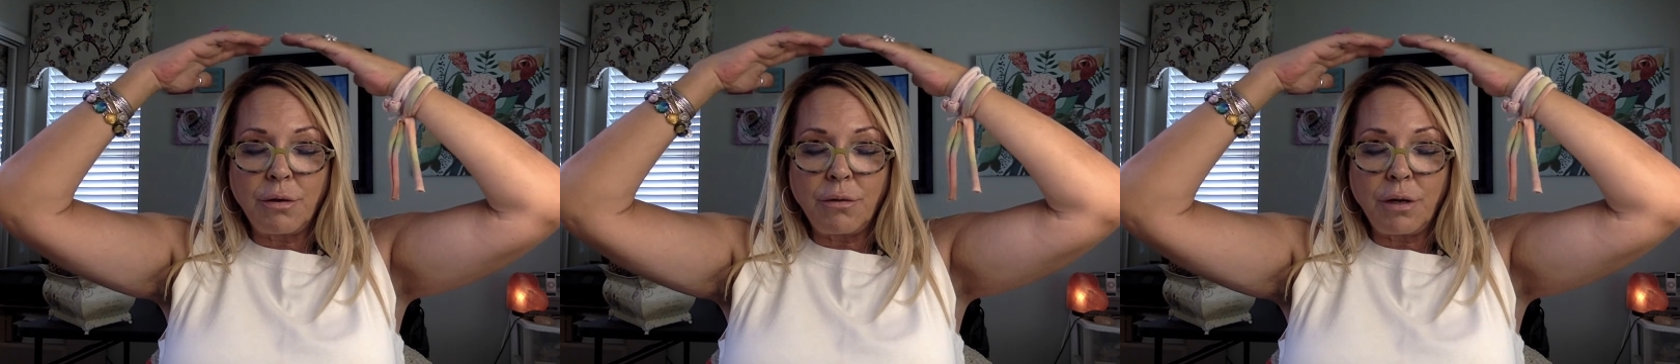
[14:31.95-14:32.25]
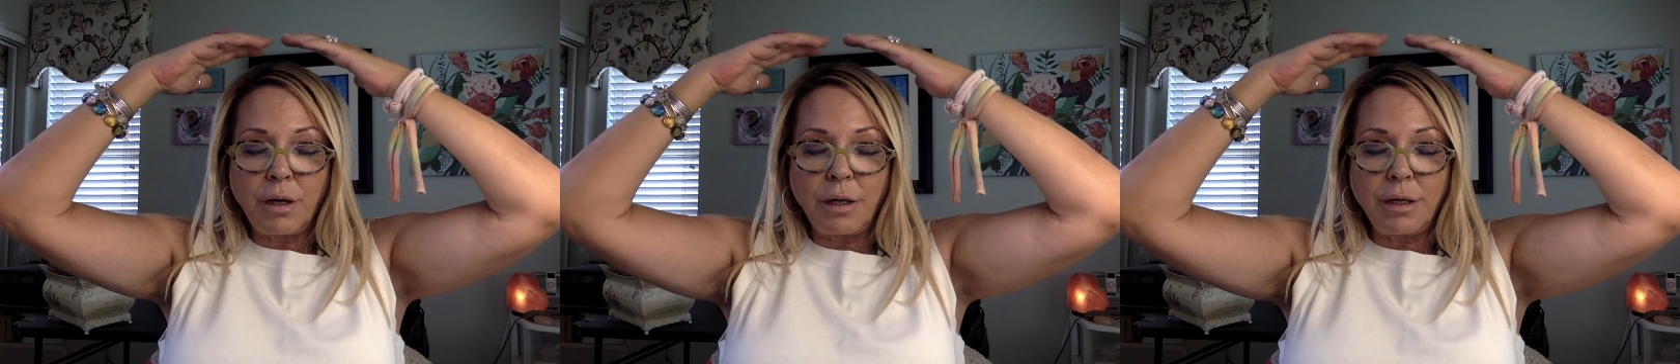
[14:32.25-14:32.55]

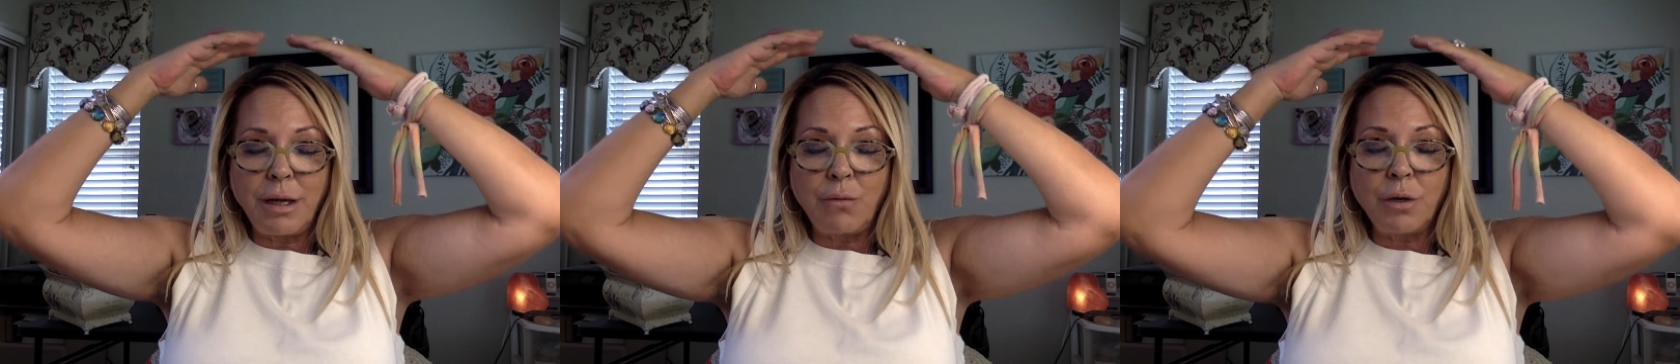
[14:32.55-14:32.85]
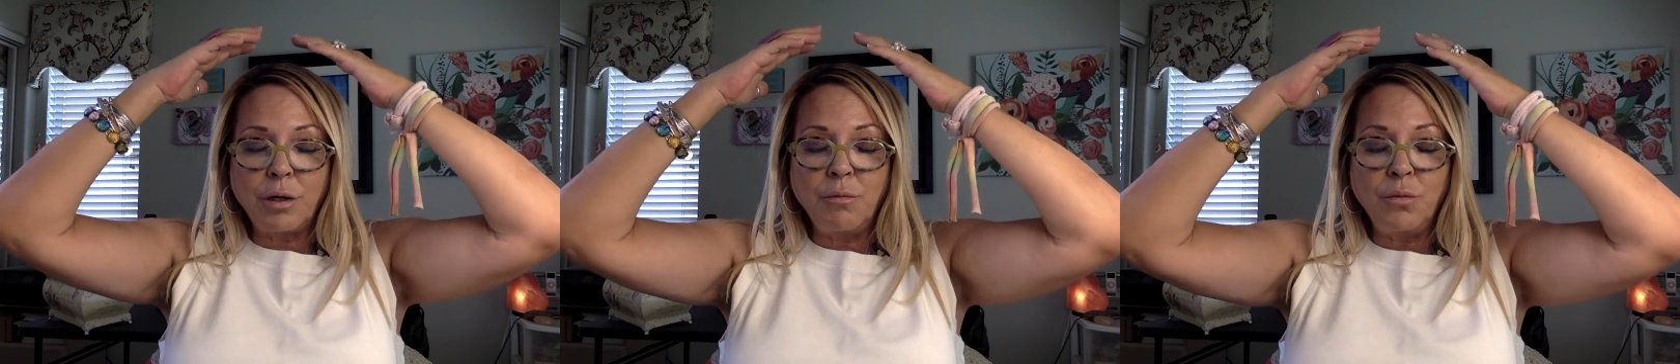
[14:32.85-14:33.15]
Okay, now we're
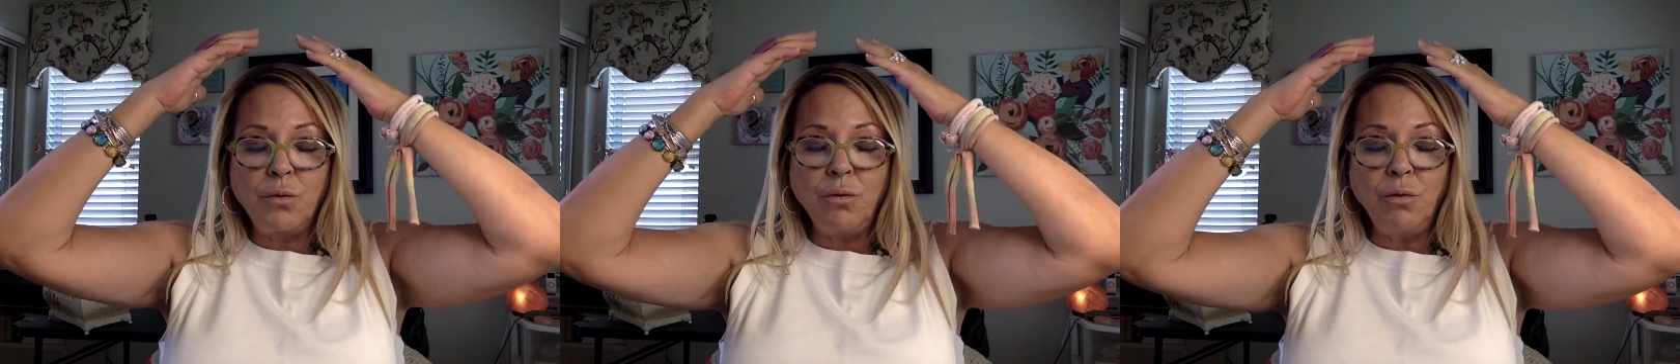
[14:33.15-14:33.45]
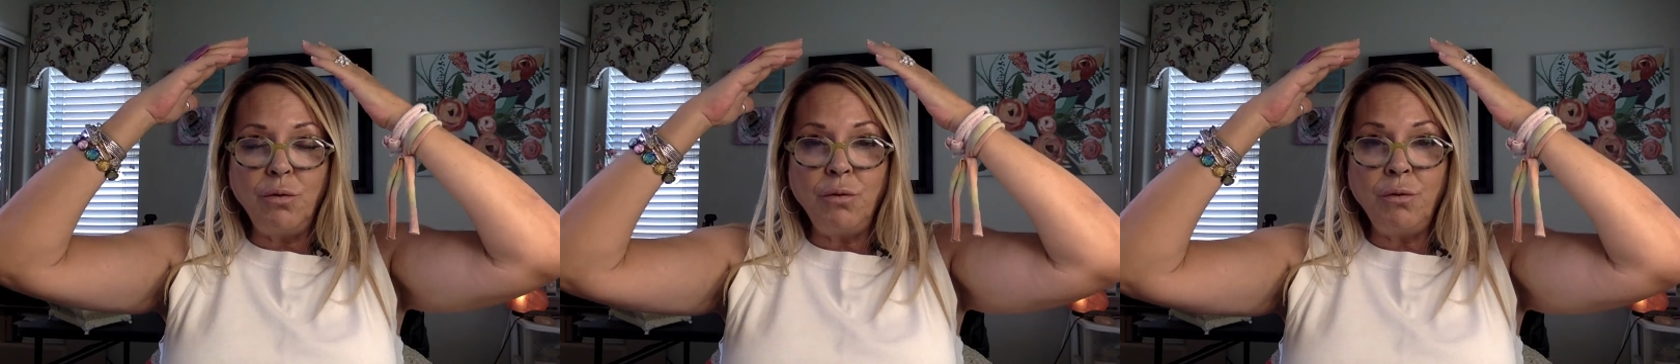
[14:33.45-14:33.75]
going to
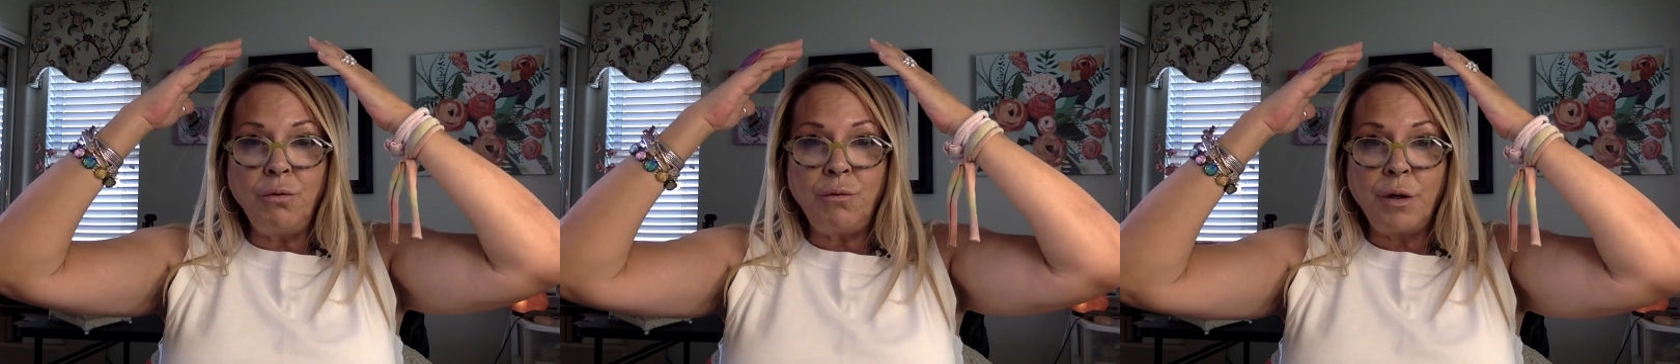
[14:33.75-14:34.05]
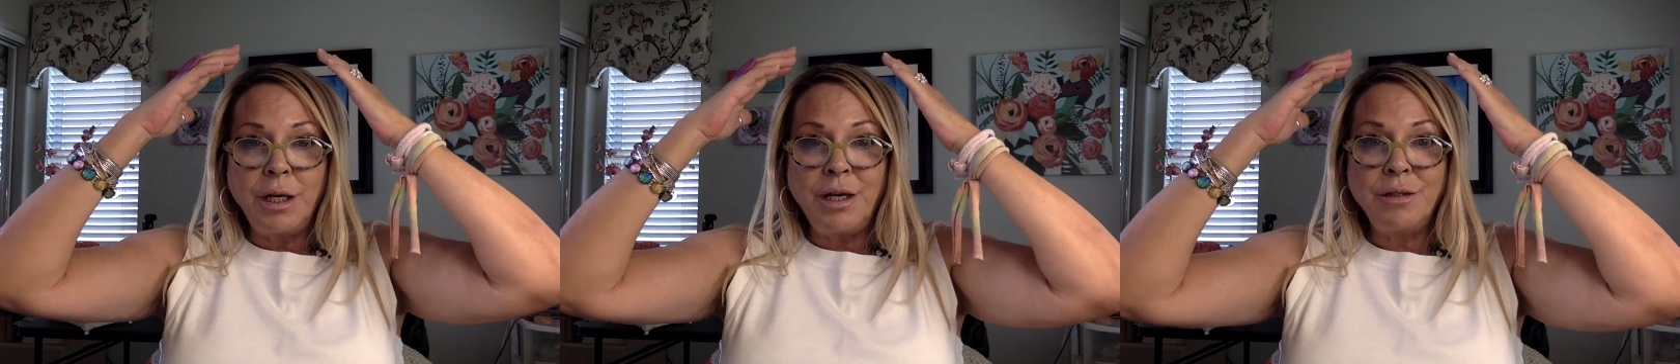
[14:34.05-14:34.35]
move
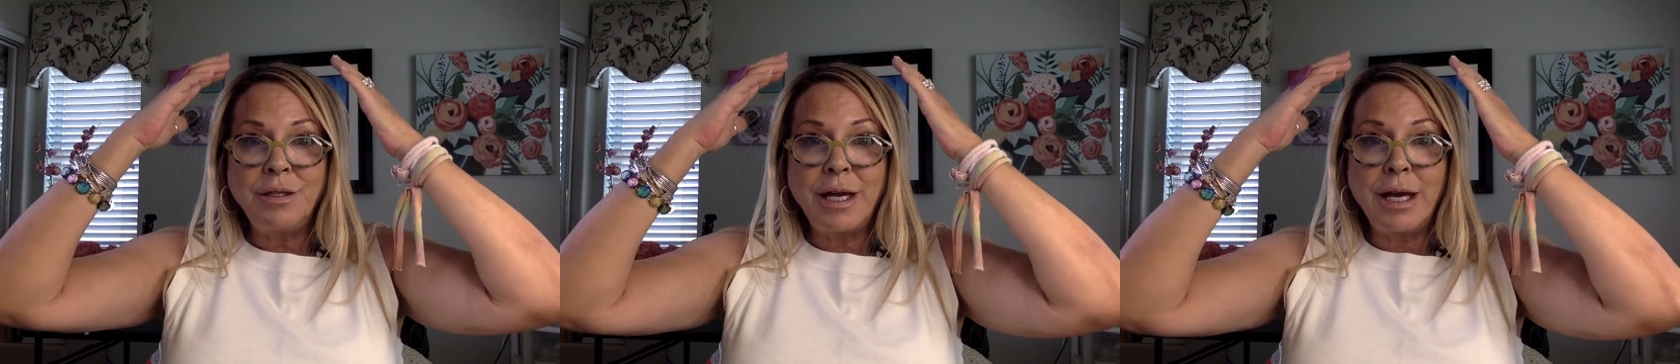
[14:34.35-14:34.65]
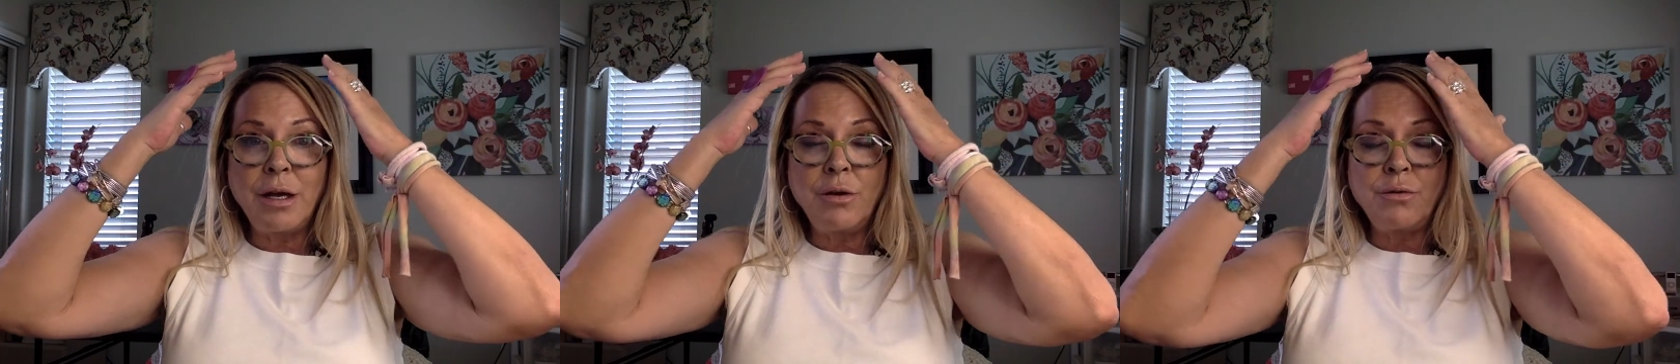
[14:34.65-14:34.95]

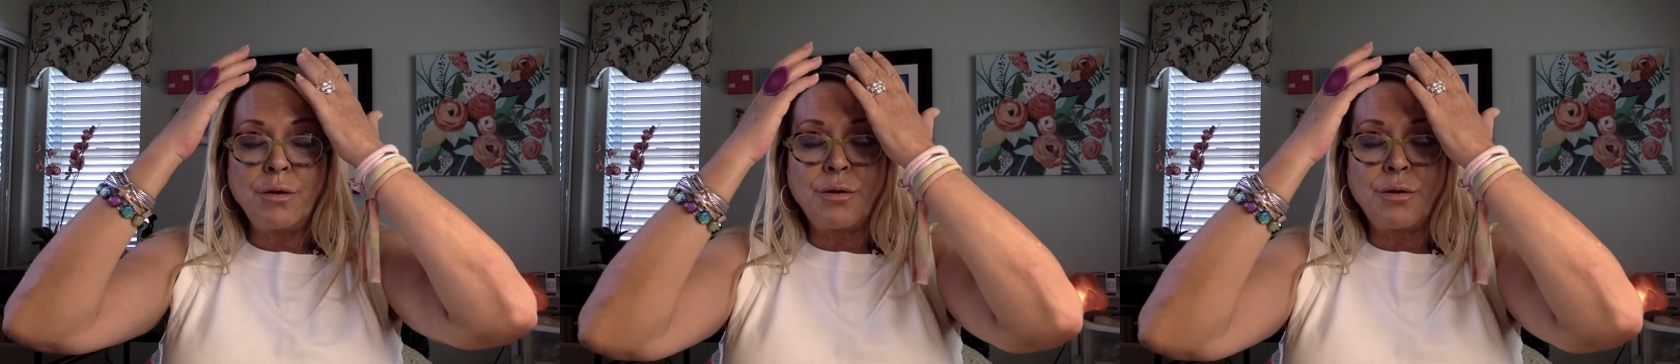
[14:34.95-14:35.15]
down